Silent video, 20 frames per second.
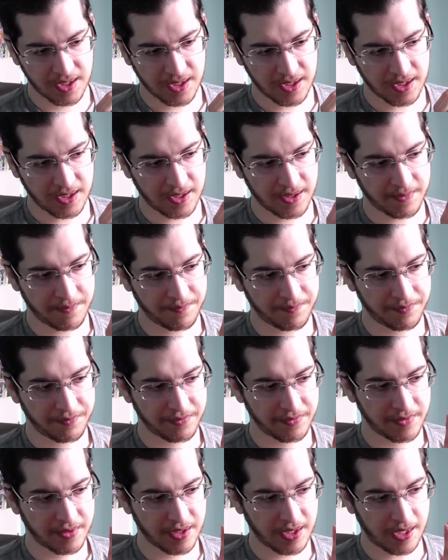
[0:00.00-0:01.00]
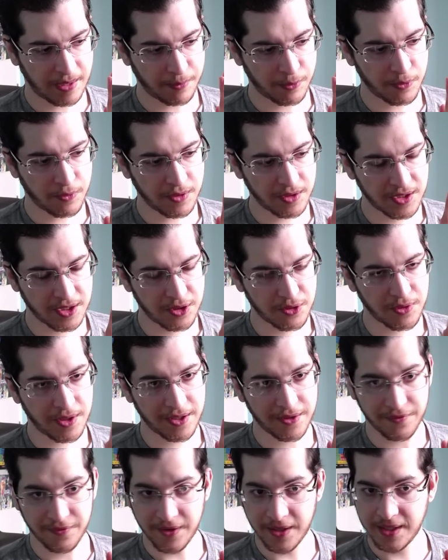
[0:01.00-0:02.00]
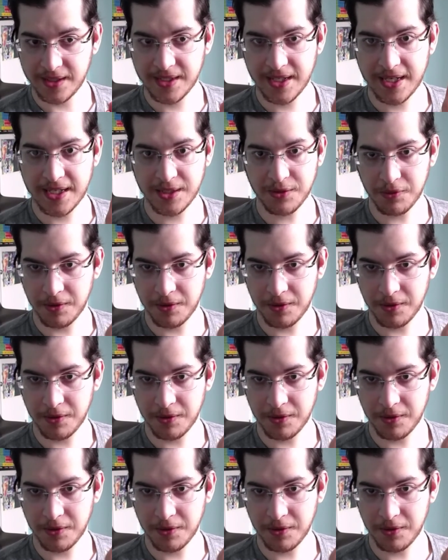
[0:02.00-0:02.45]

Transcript: I'm going to try to find days